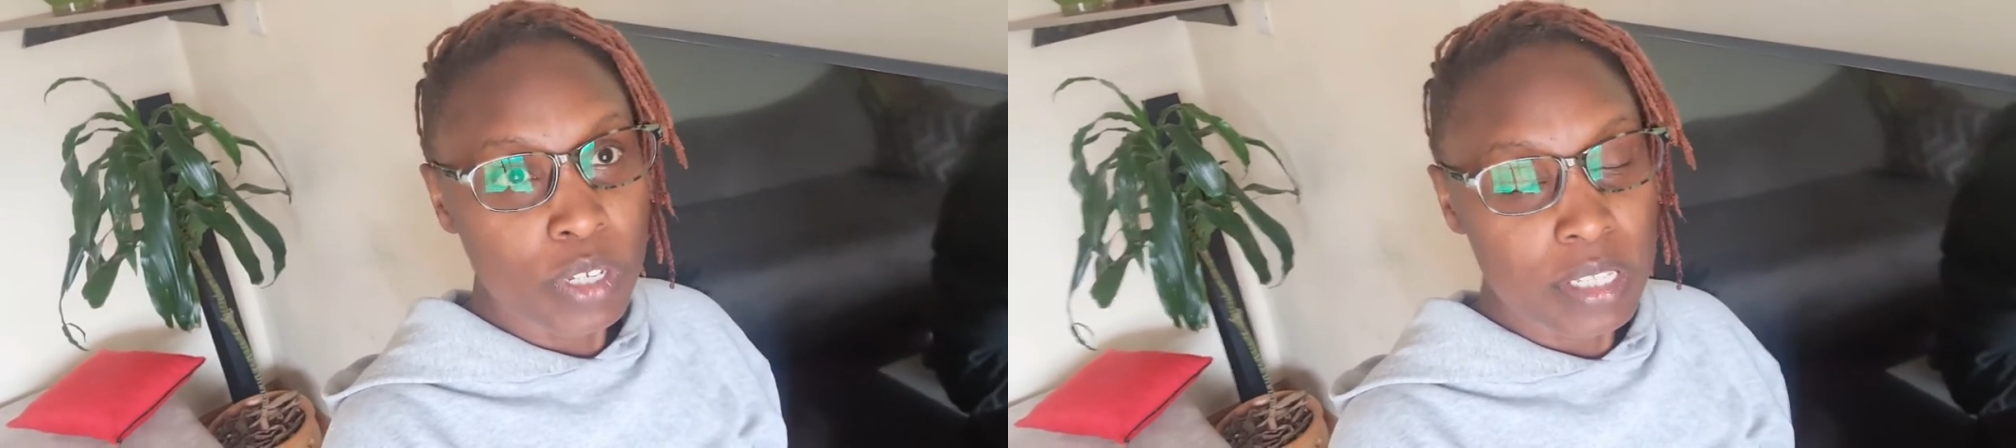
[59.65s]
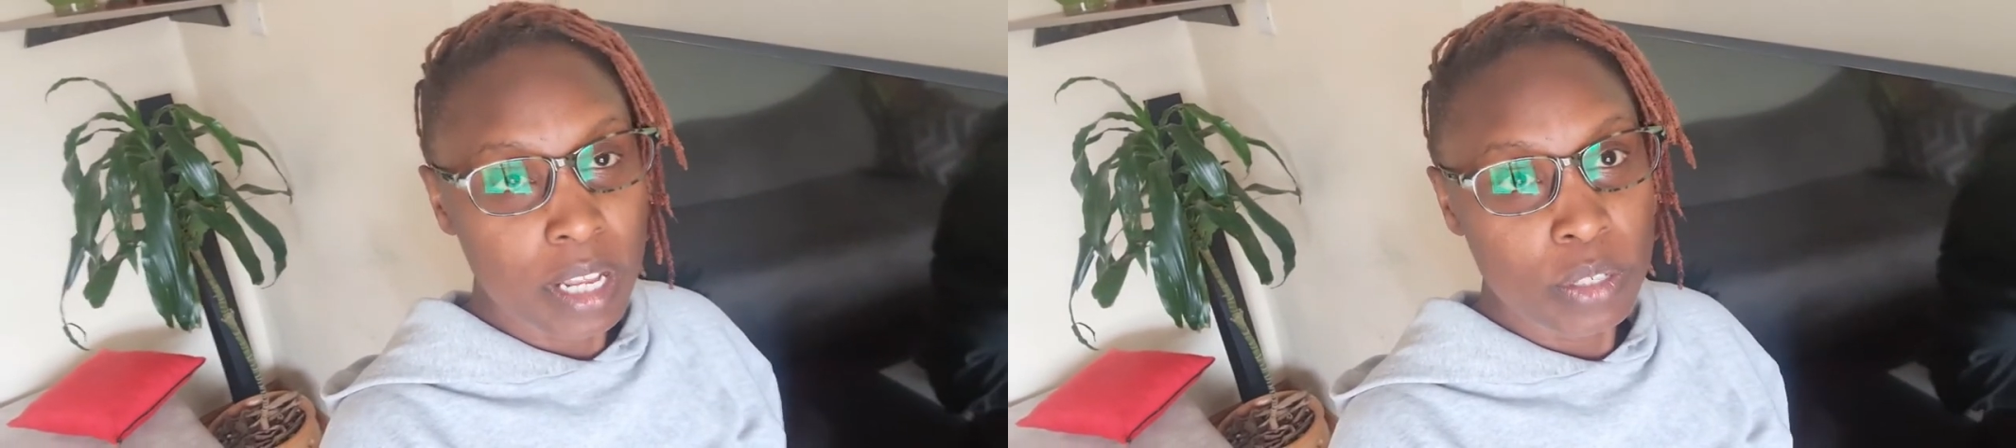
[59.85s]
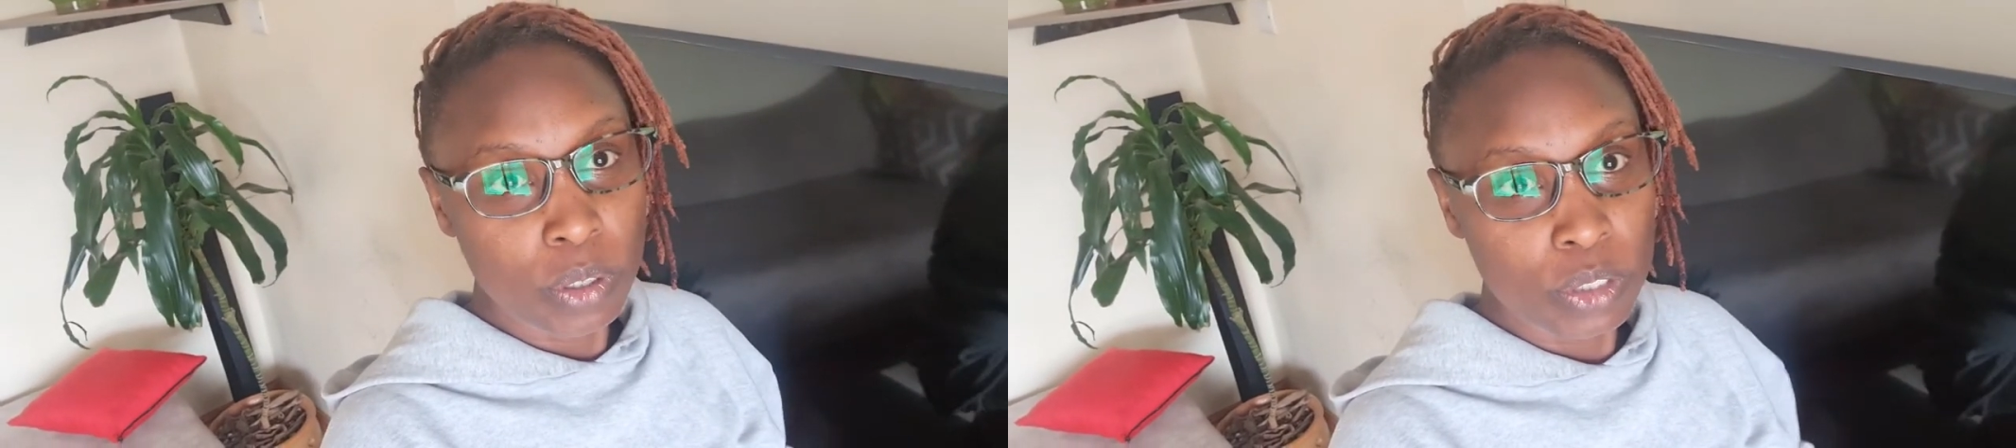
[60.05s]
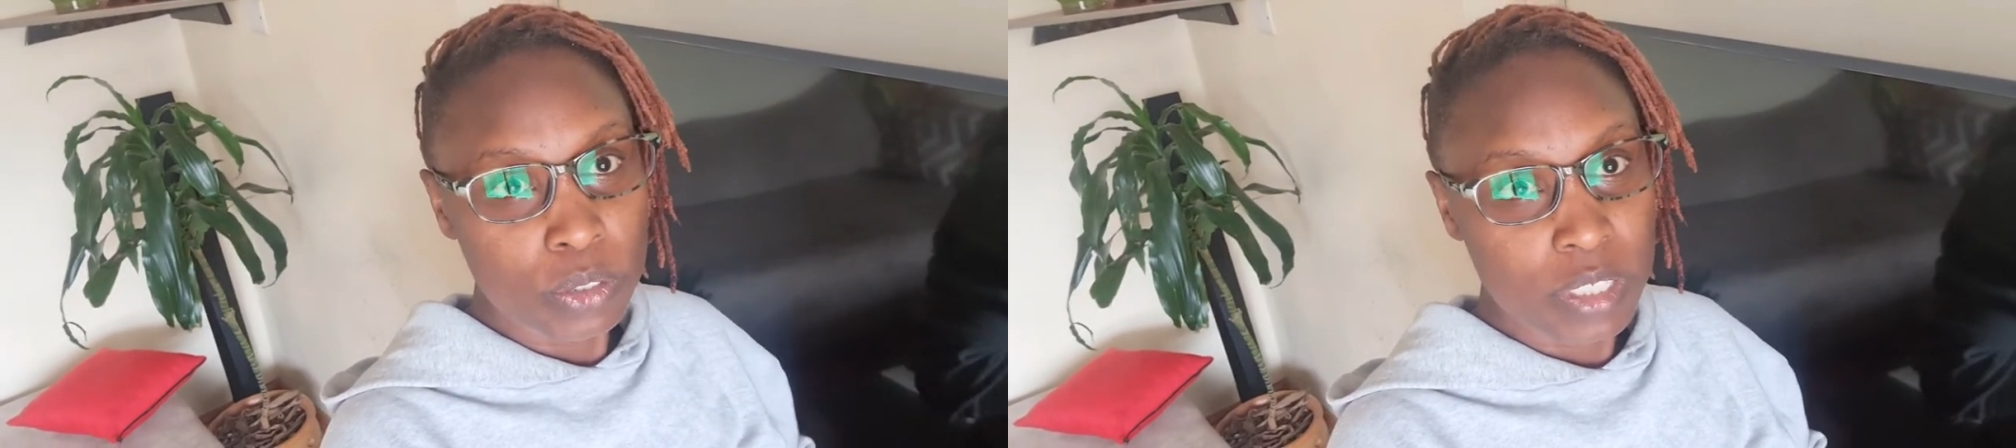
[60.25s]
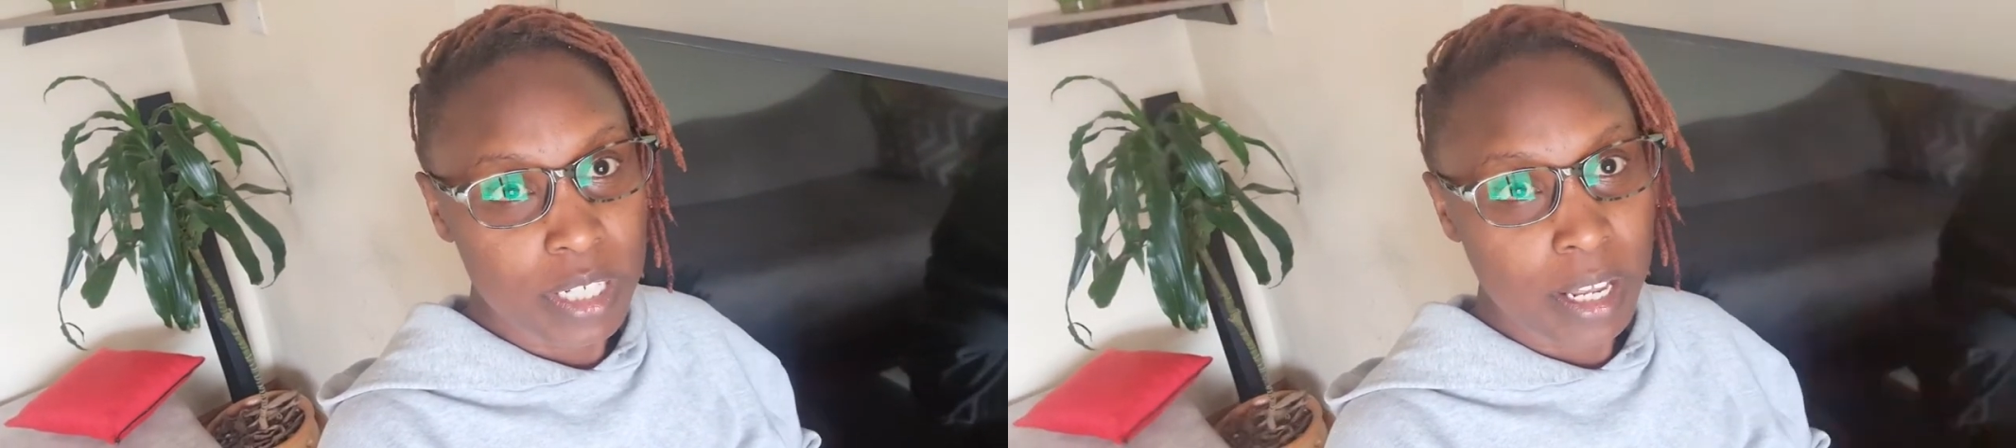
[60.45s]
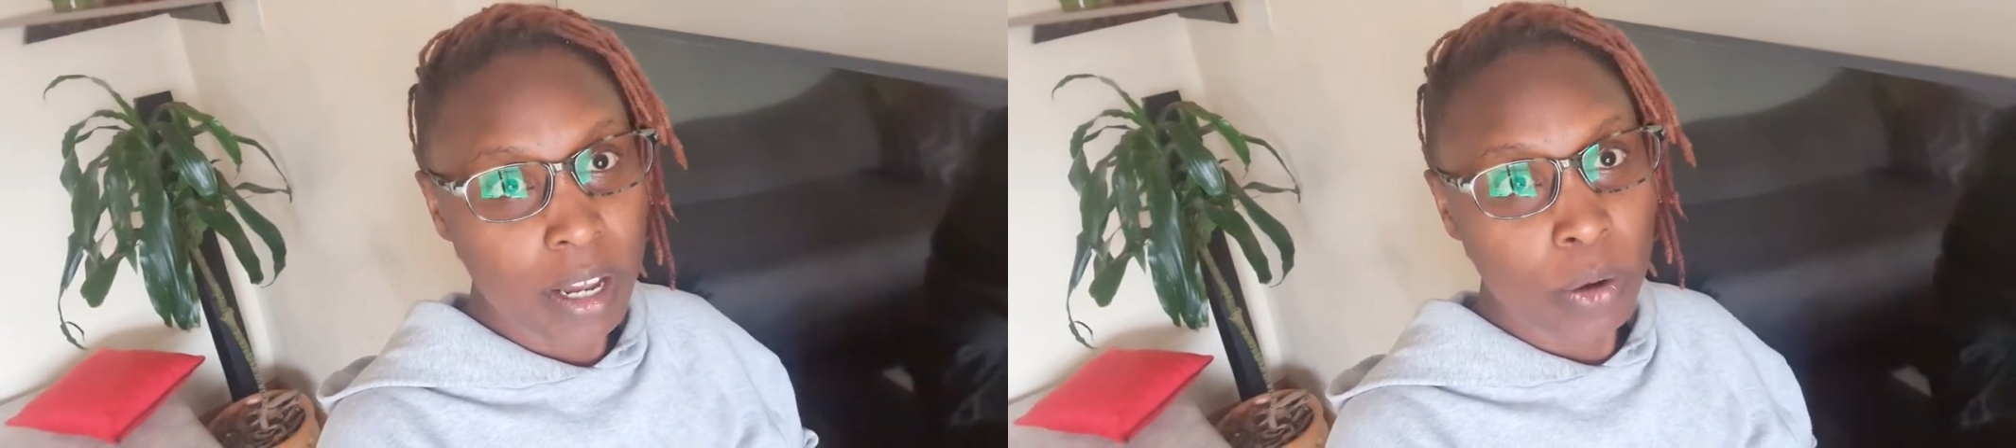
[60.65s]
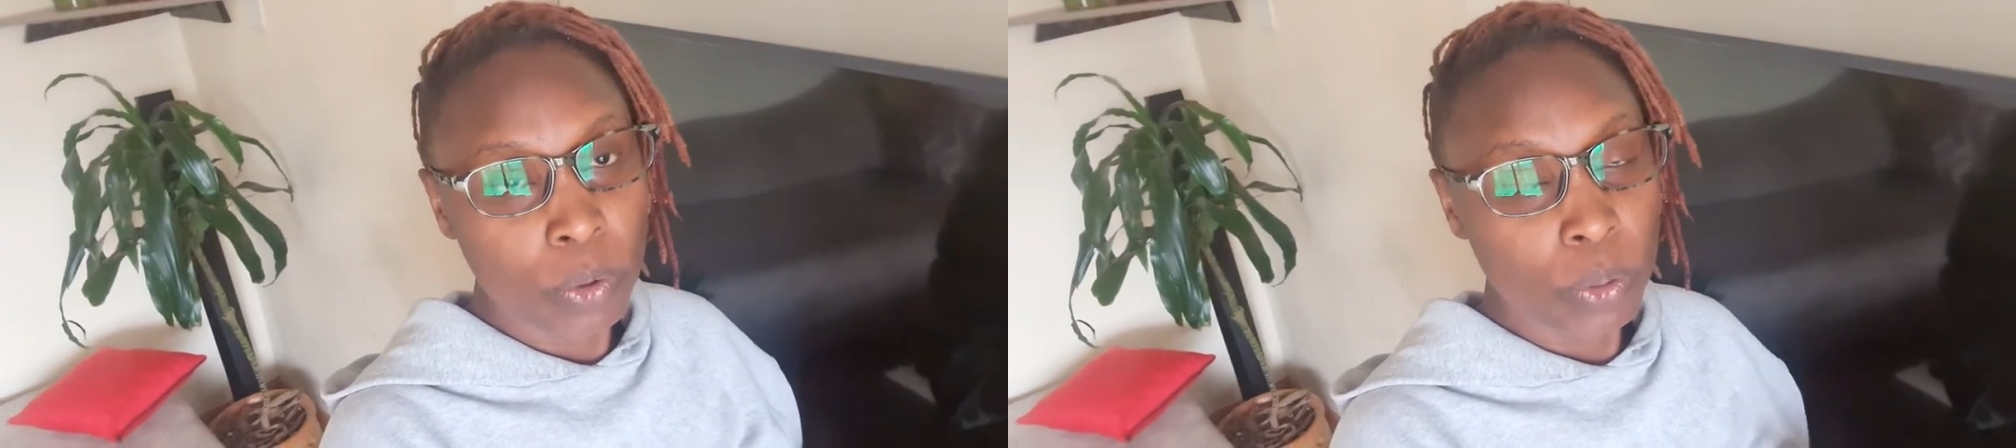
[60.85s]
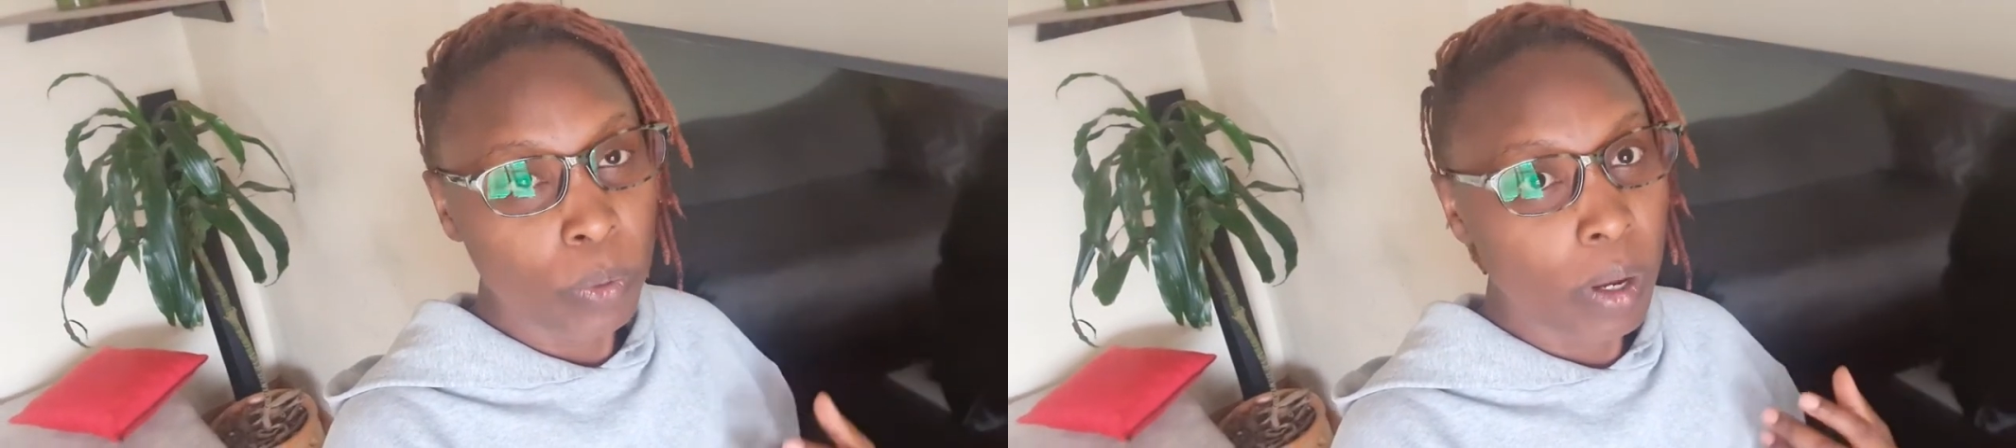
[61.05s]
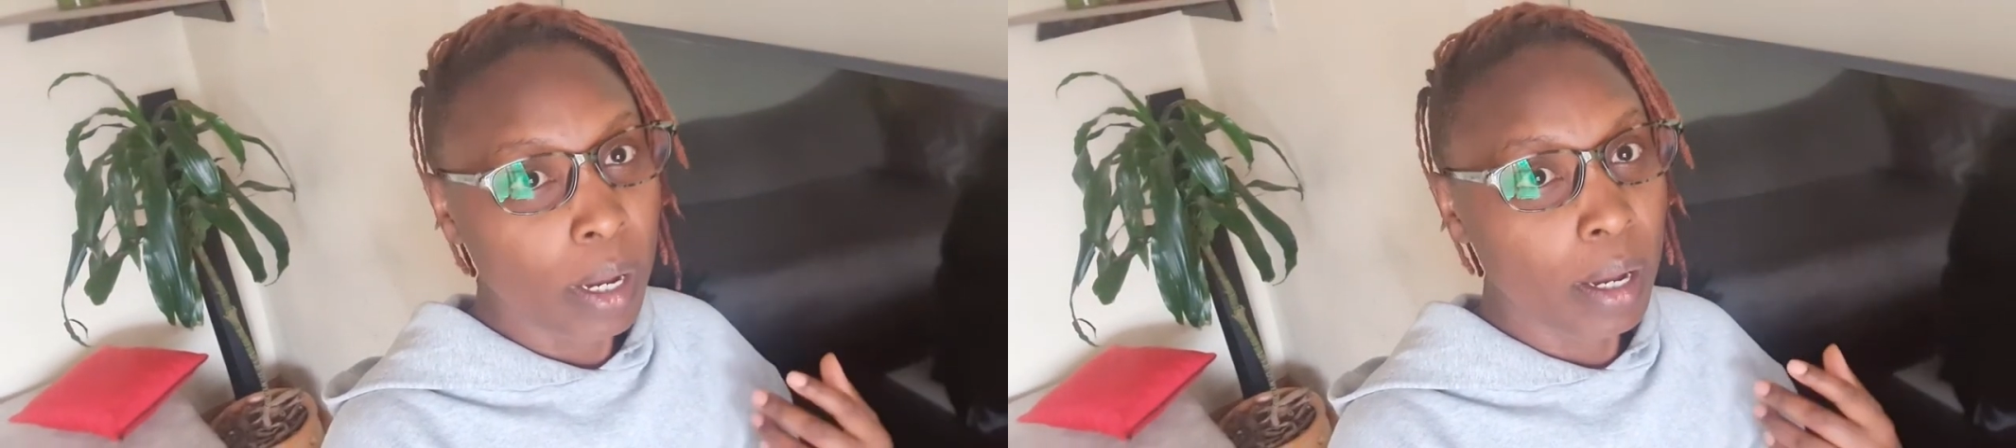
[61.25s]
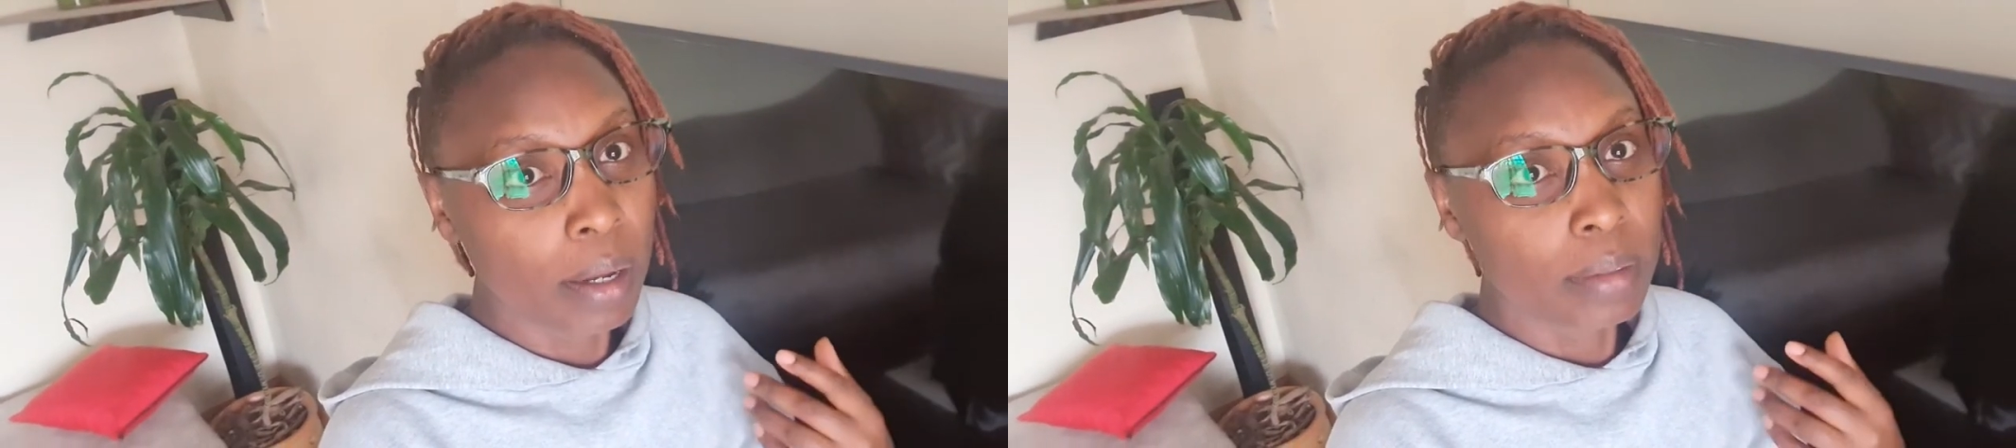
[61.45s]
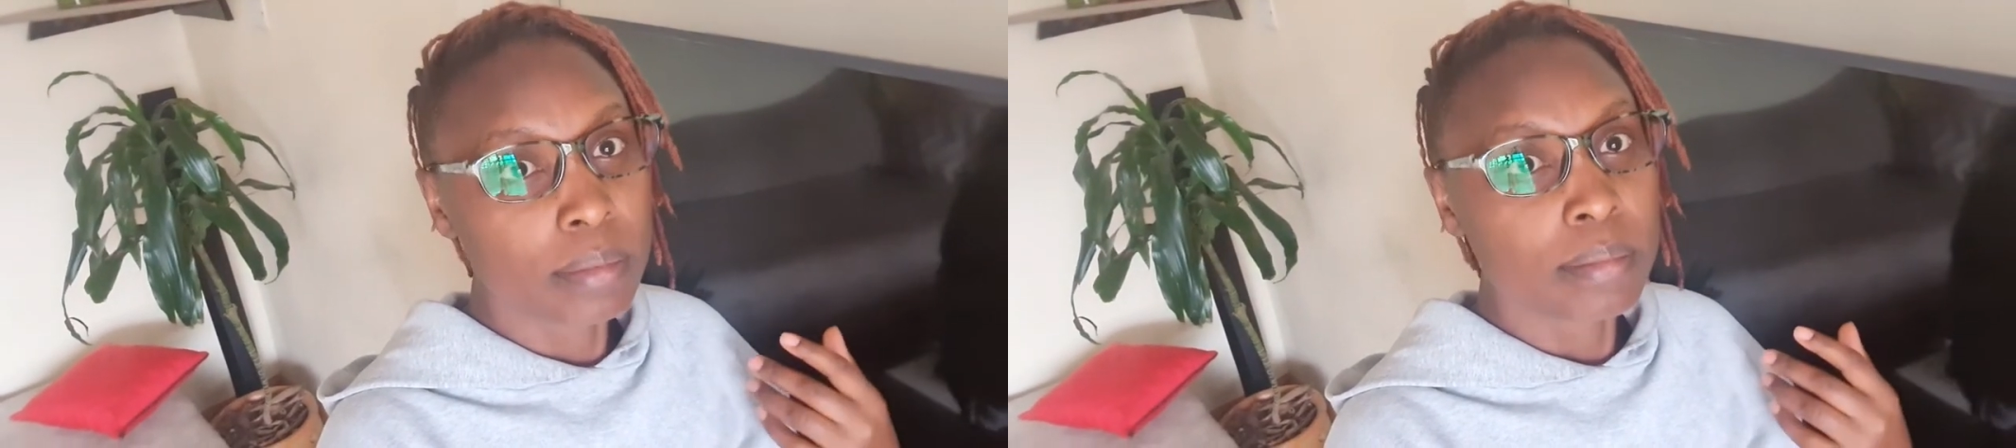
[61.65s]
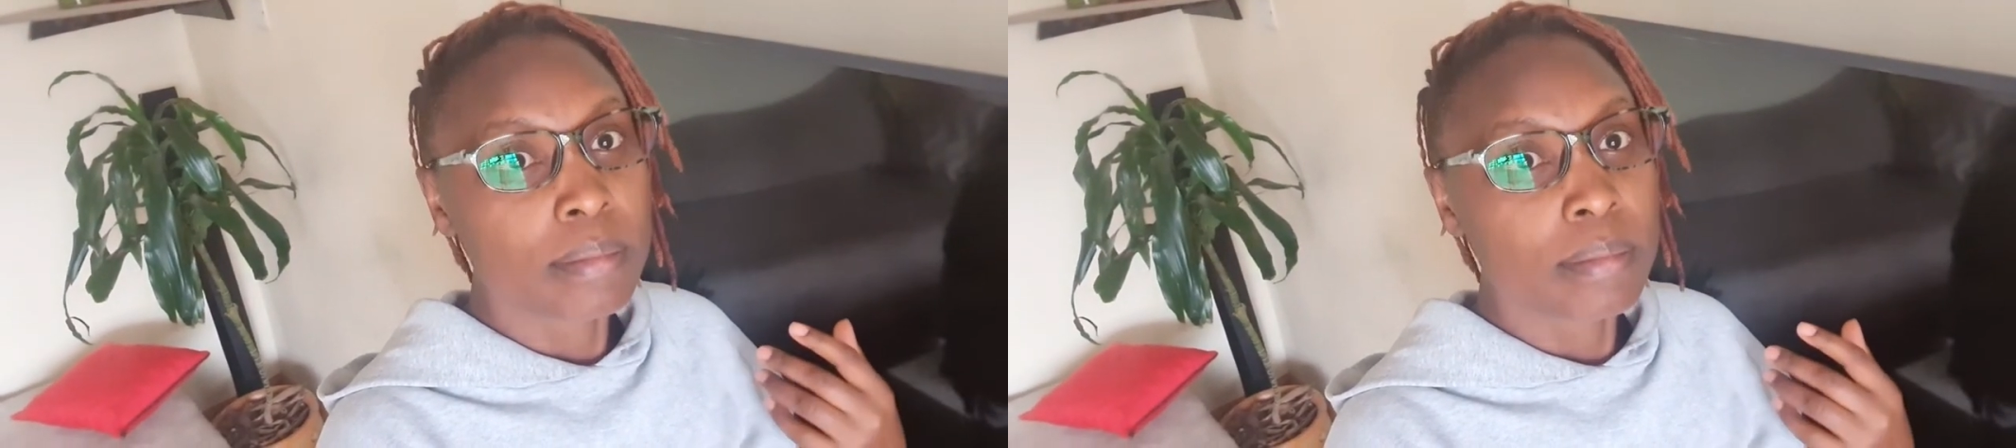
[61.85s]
son, your daughter, or your